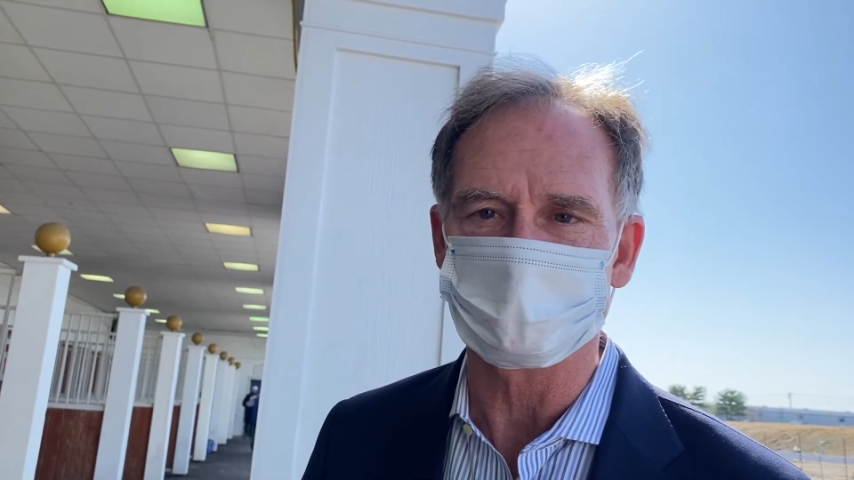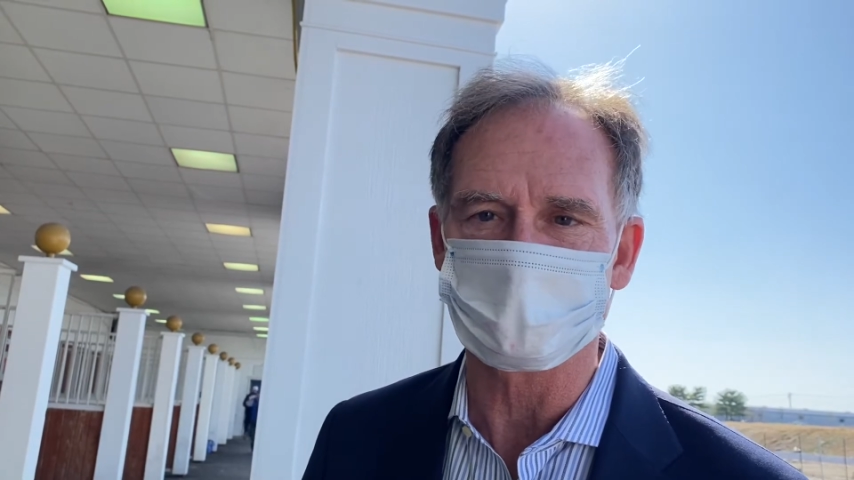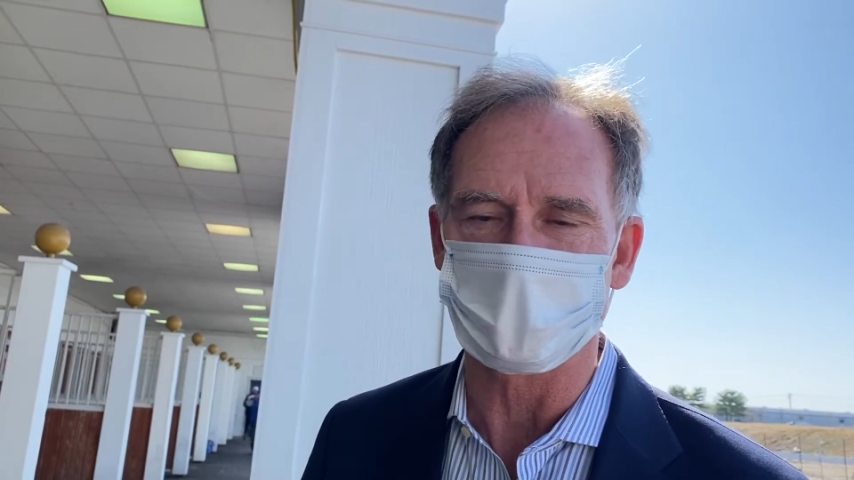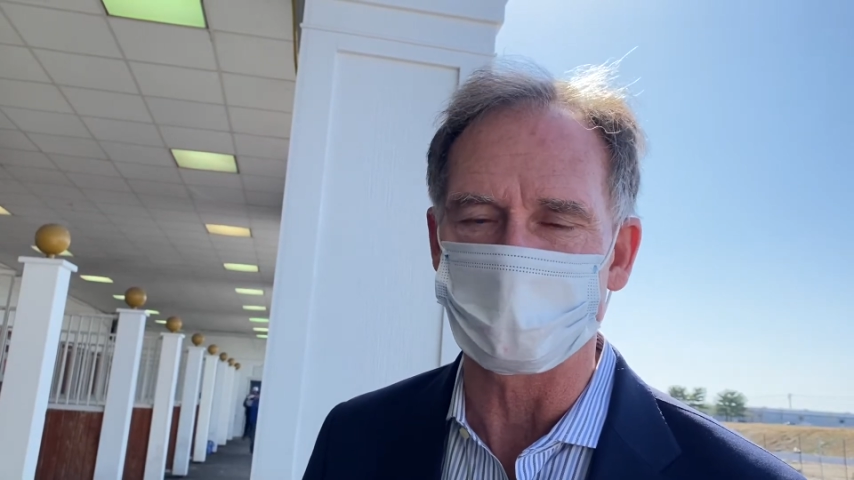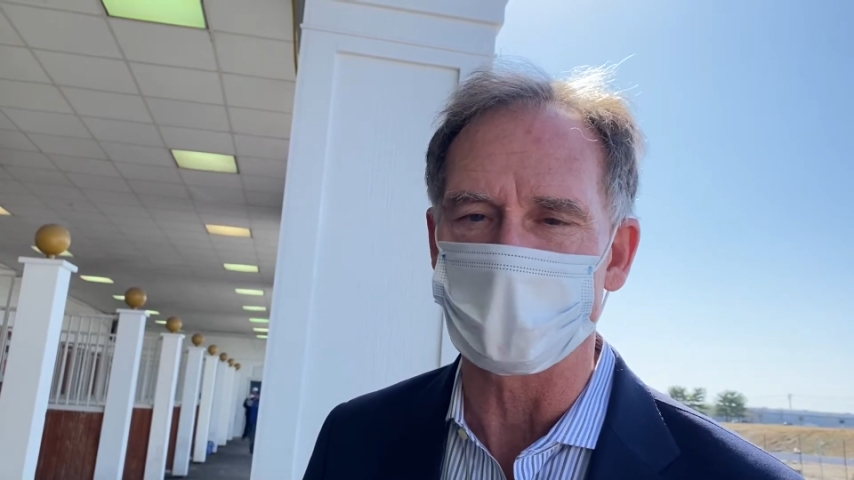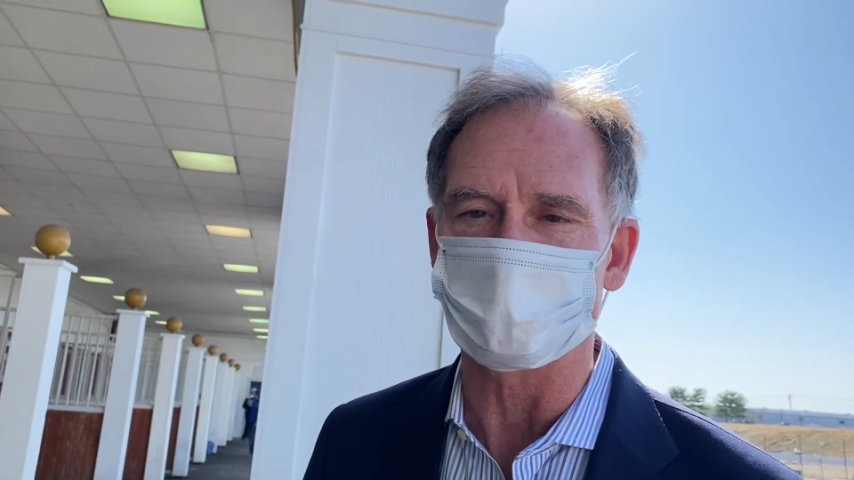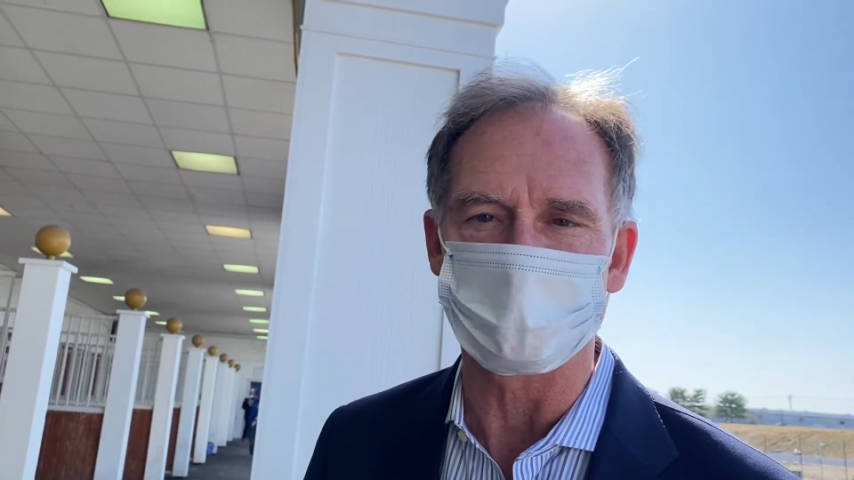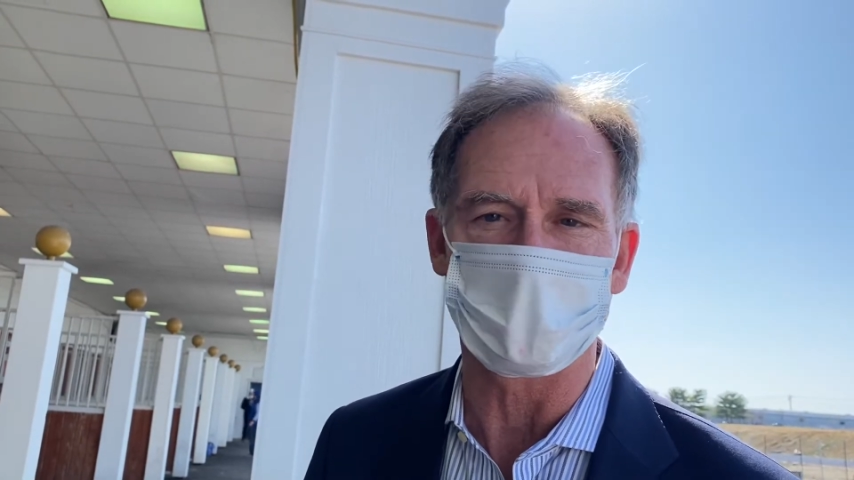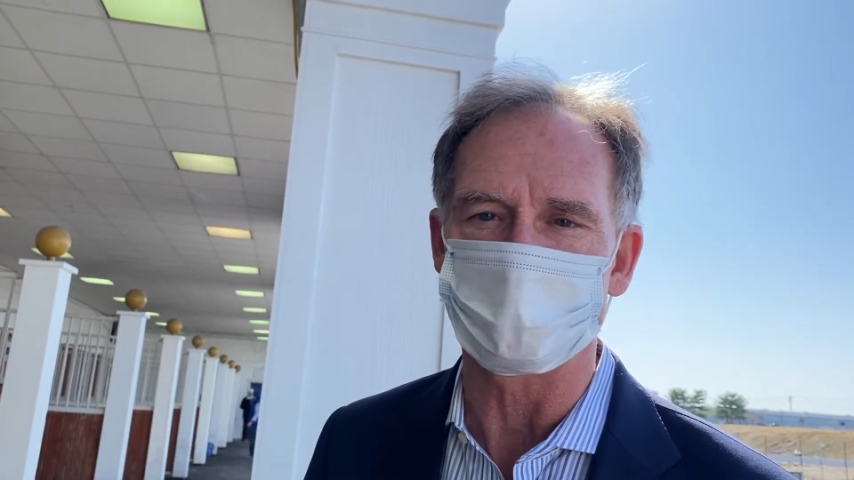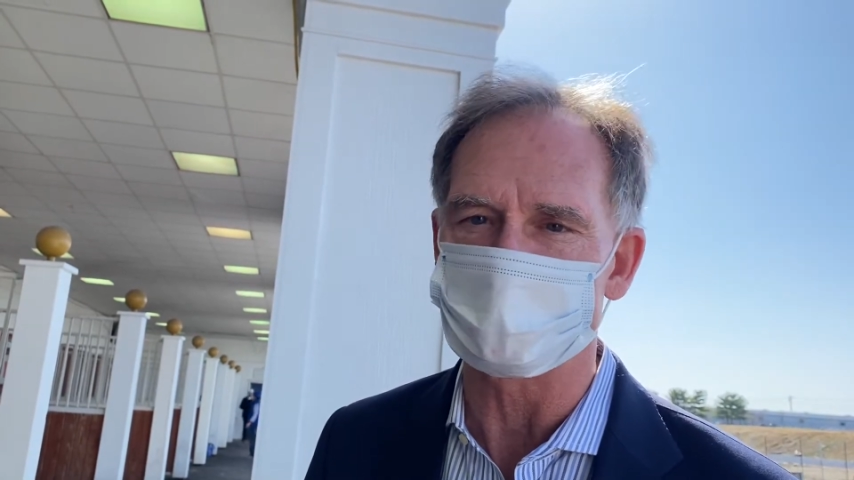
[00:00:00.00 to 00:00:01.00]
climbing up and
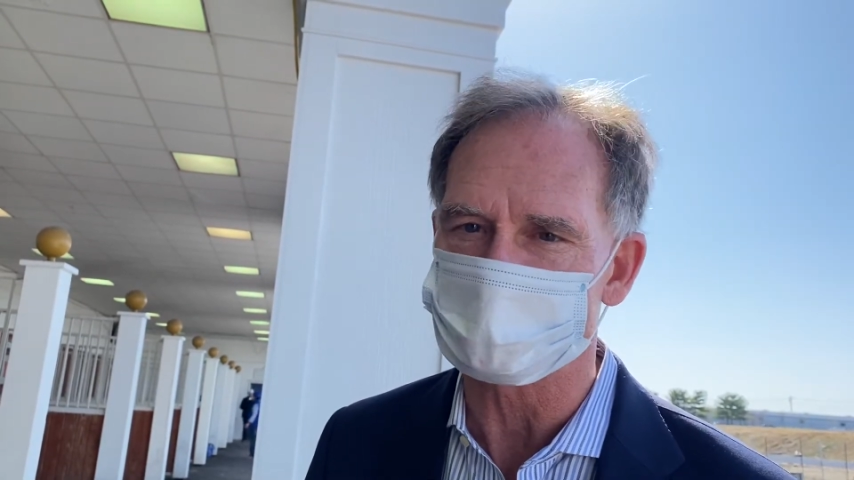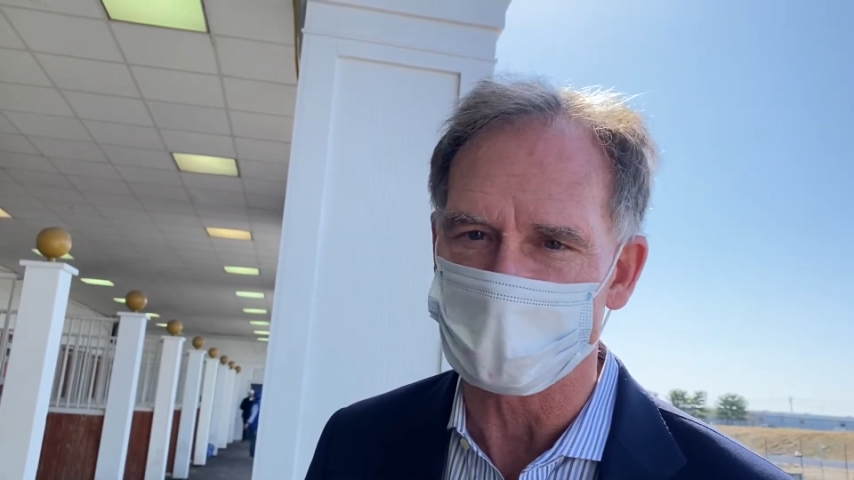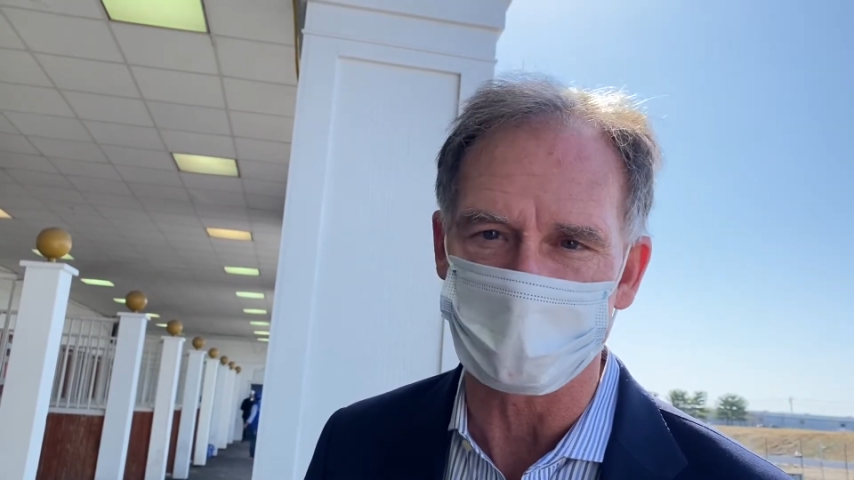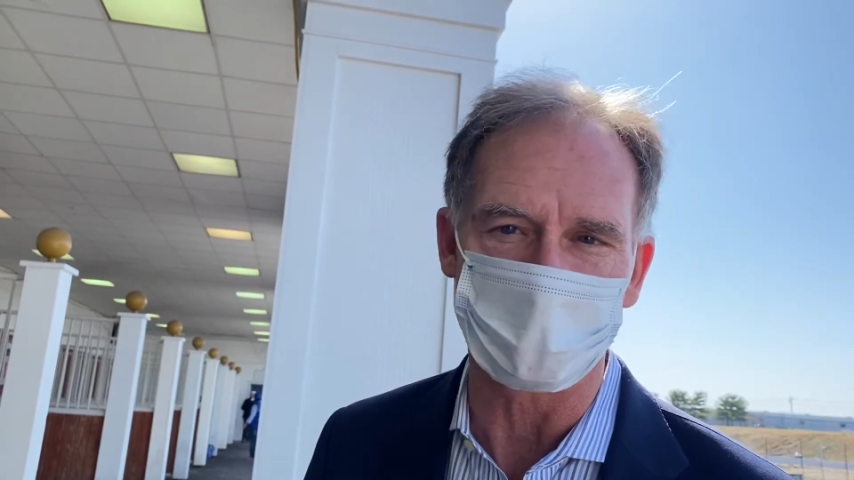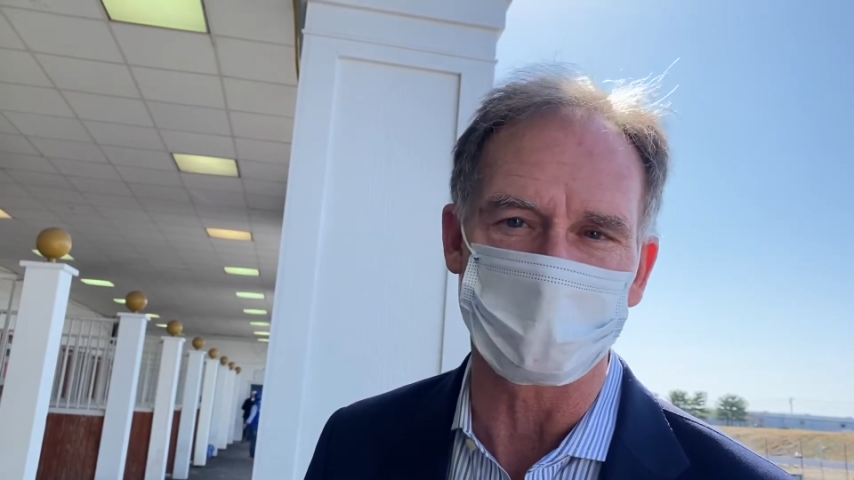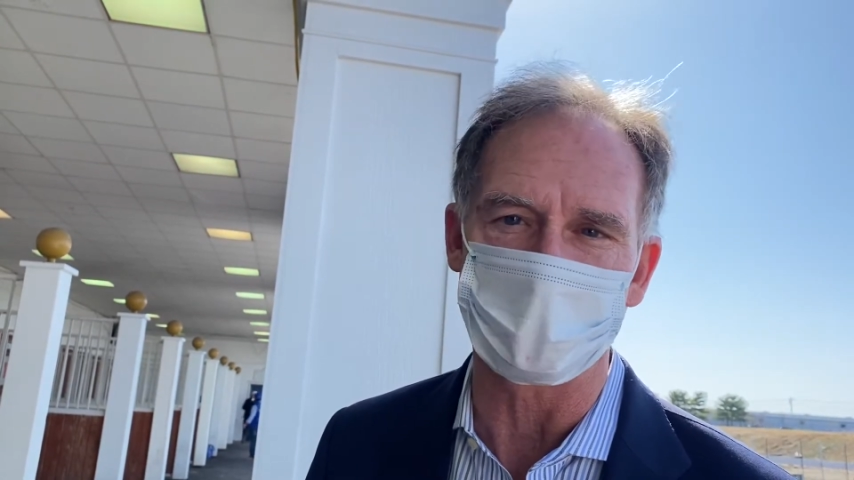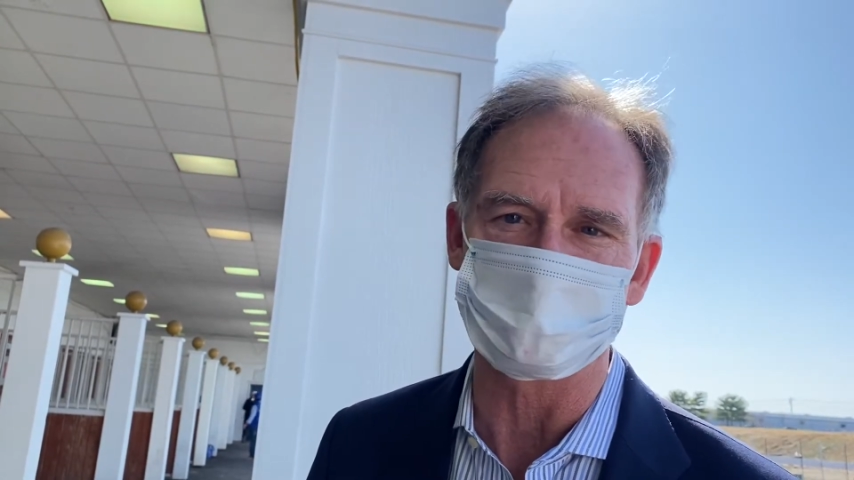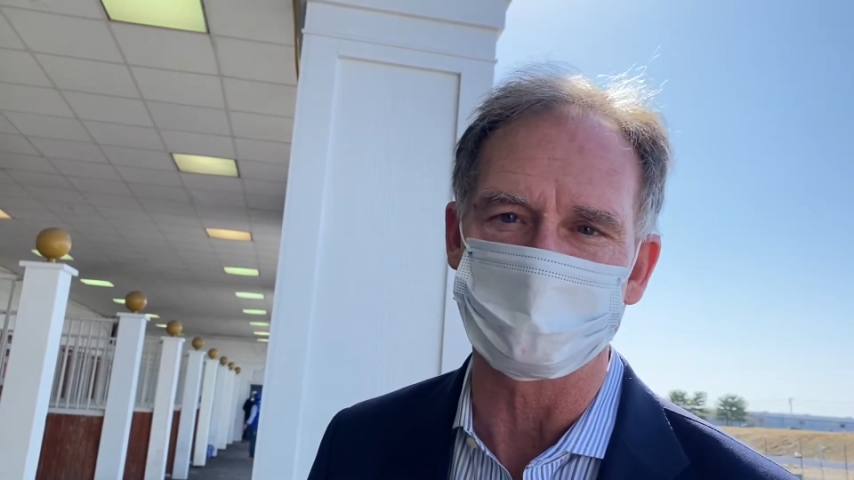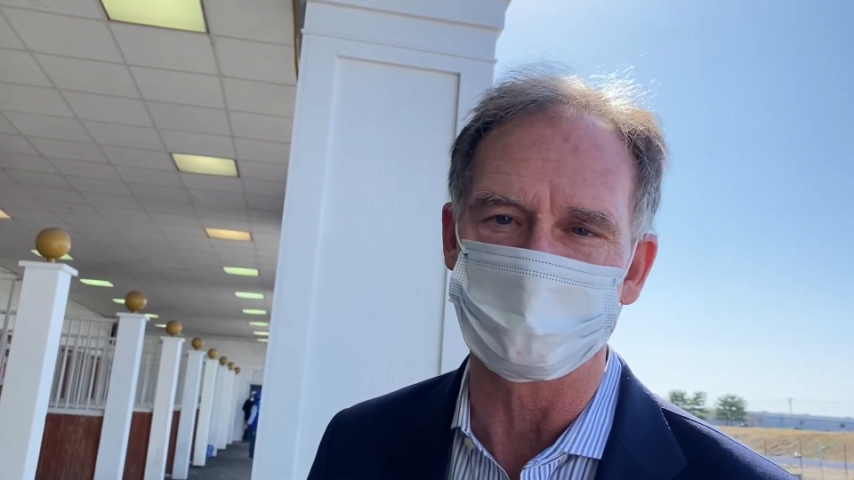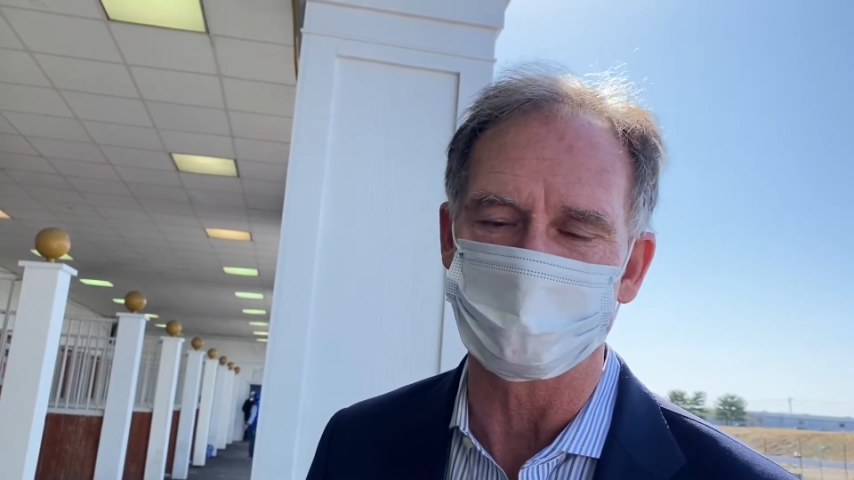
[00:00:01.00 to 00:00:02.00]
down, but settled down
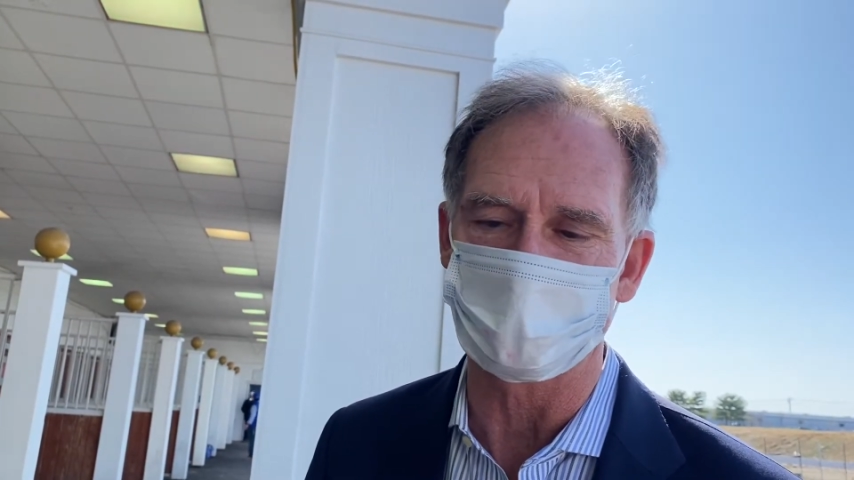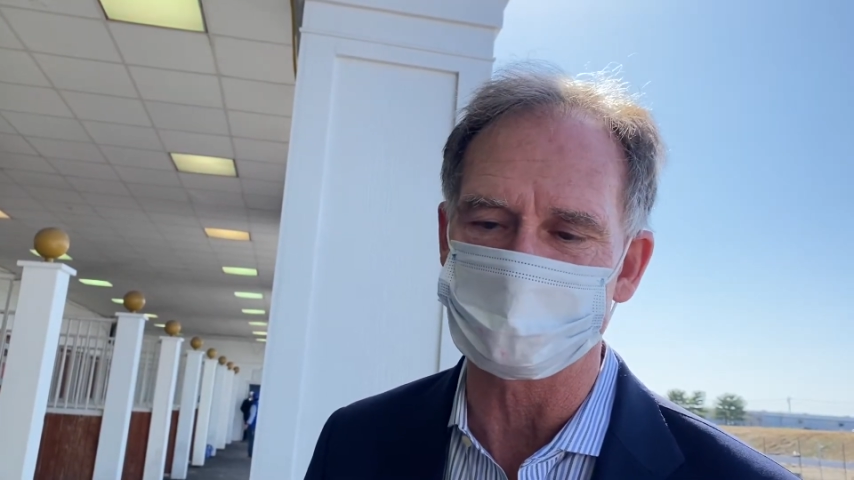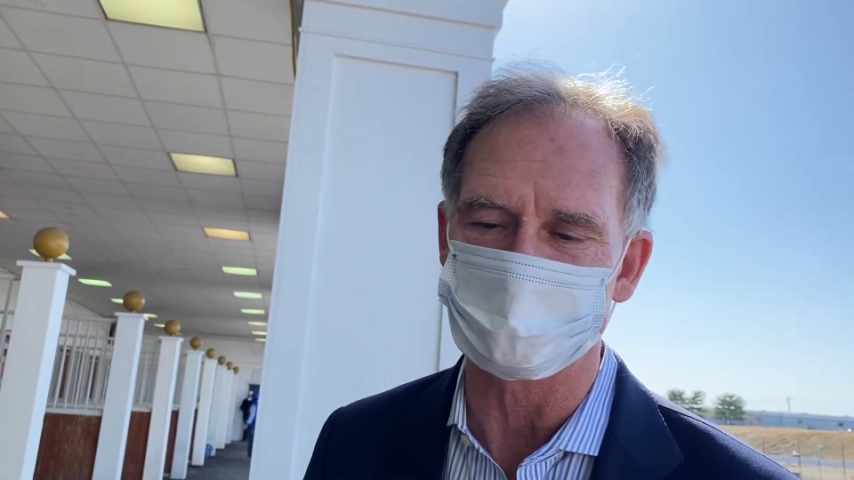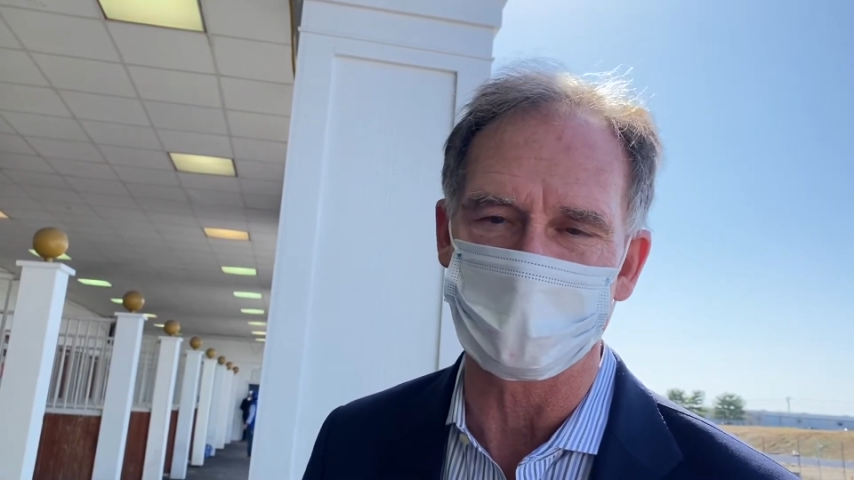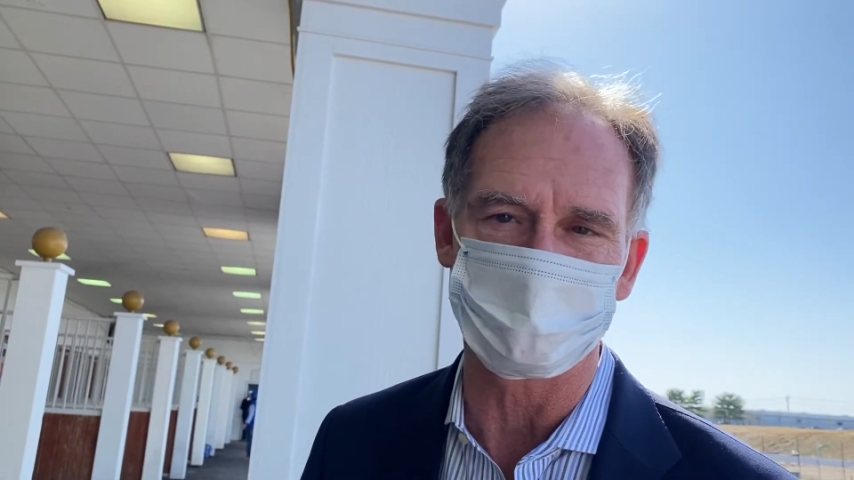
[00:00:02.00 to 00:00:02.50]
nicely in the backside,